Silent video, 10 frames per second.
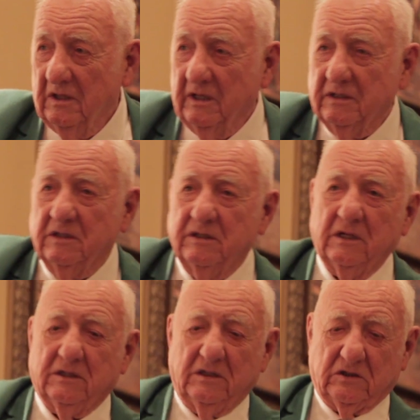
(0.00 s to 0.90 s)
And they'd
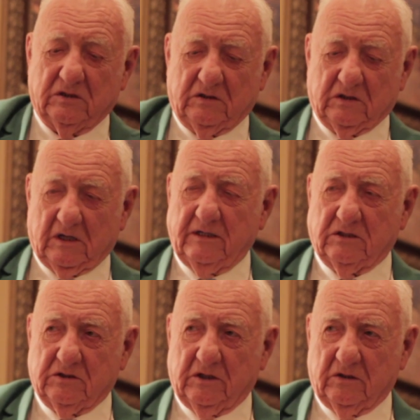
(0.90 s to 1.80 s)
take these slate
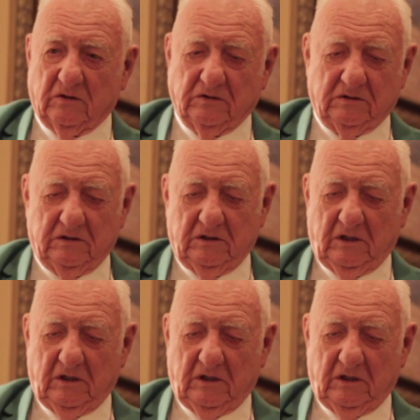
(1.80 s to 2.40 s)
shingles,